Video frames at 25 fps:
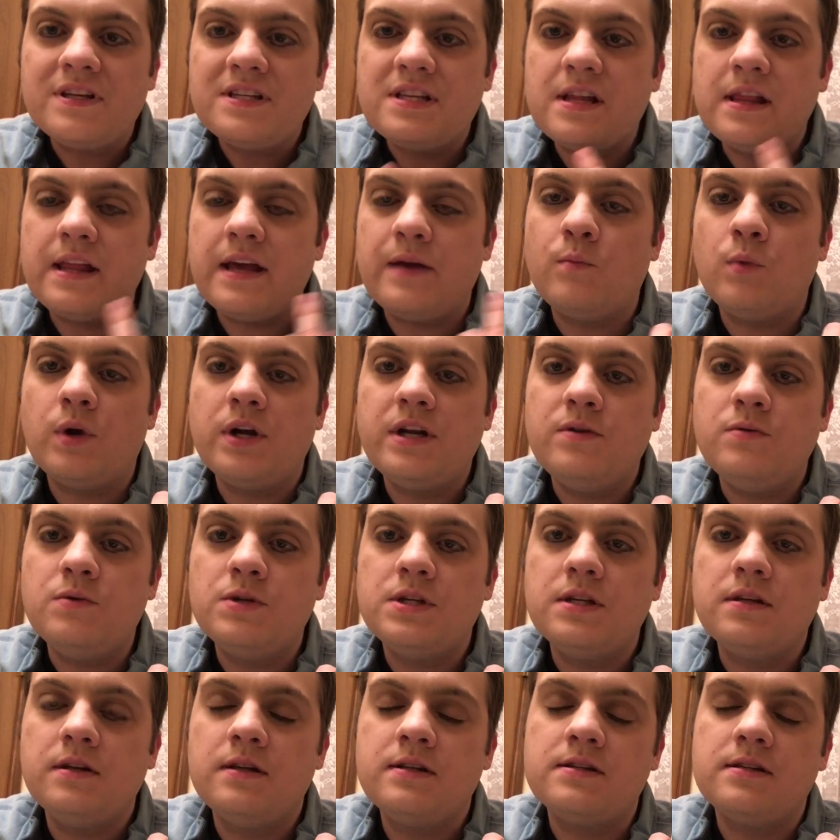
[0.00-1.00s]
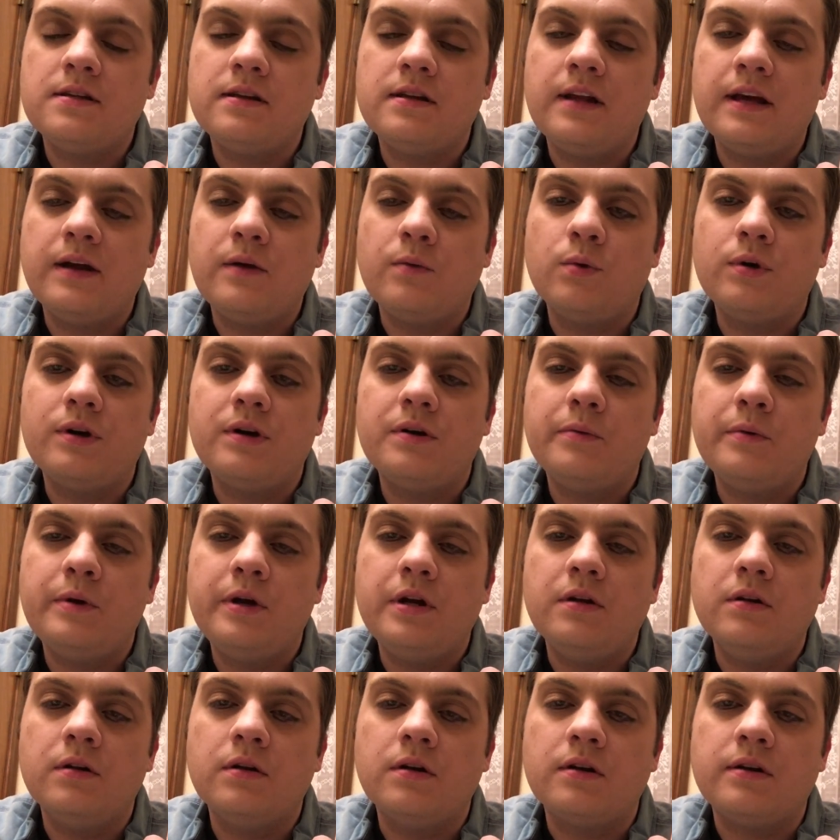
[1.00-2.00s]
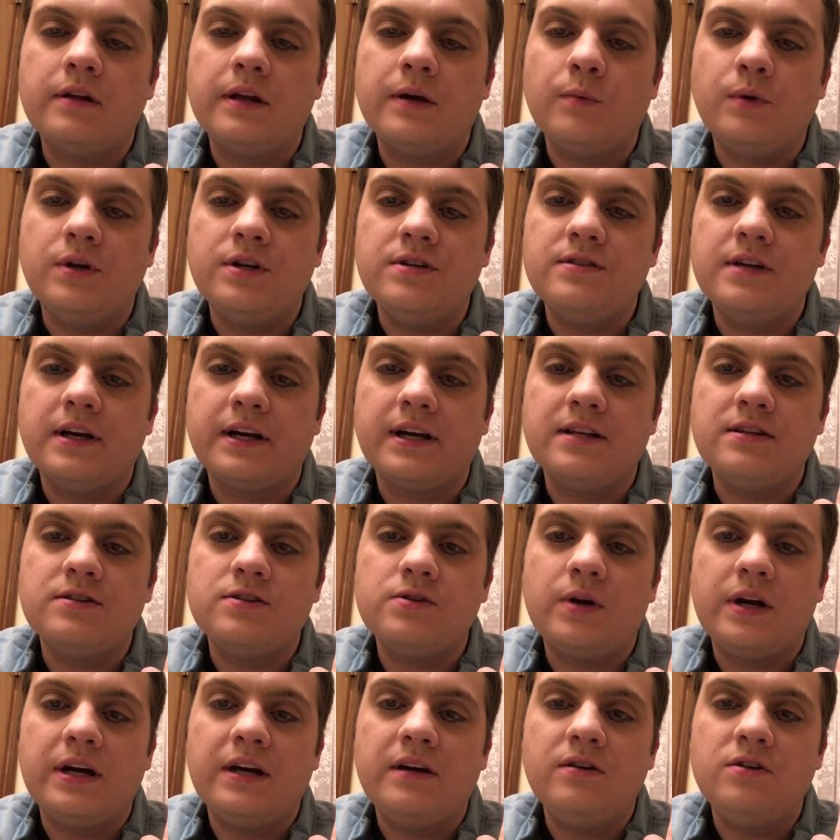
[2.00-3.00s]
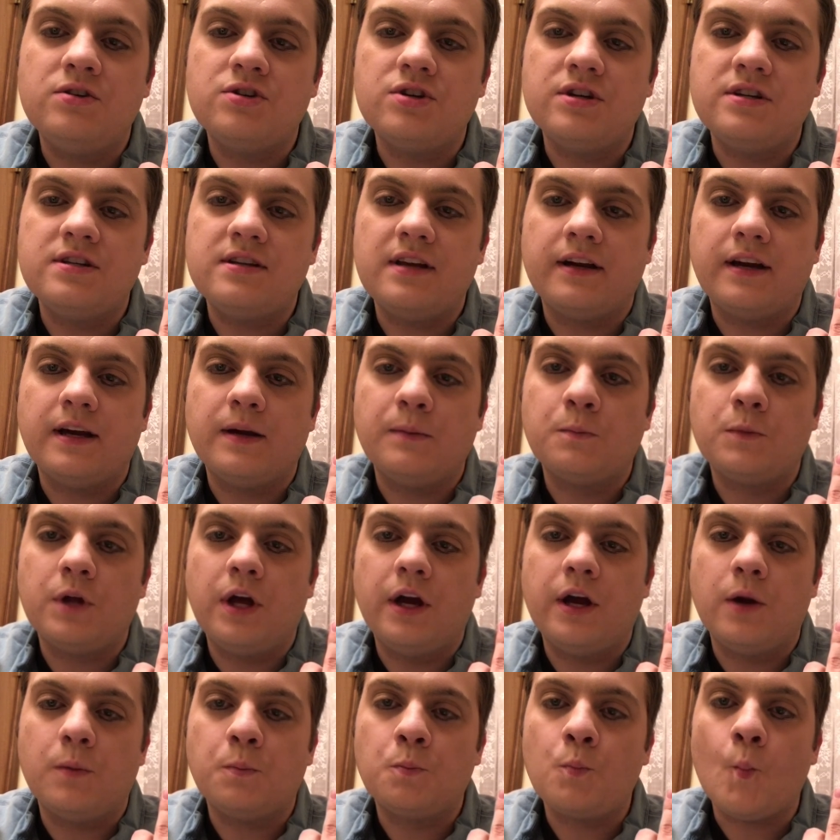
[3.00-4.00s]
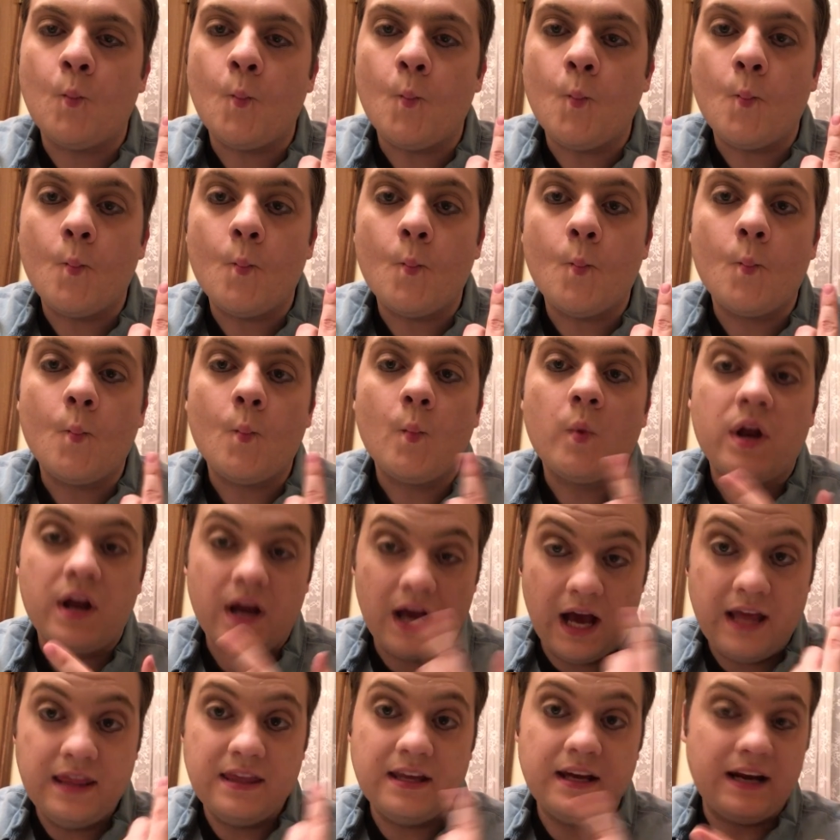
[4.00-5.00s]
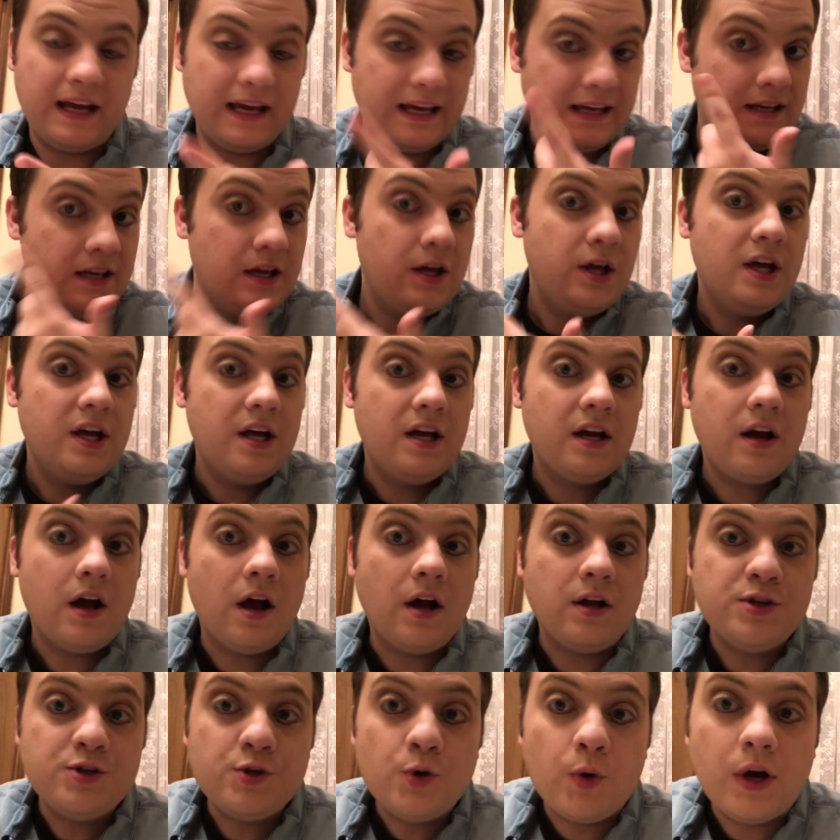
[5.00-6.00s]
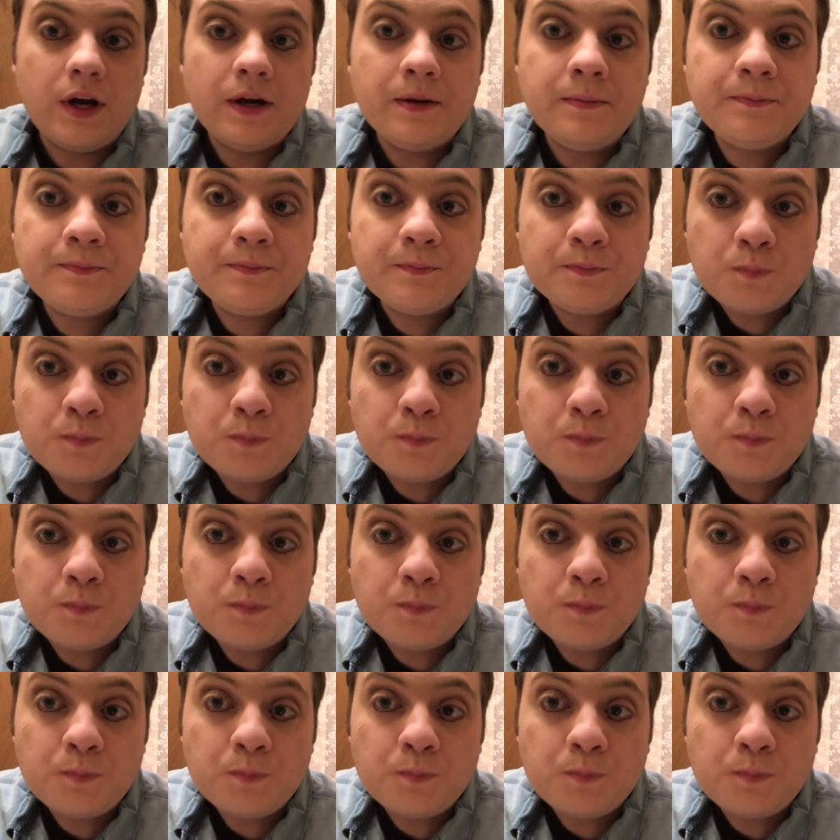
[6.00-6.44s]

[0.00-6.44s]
so like when you, it's like what, what you look like when you second. So I usually second, I go, and then I contour.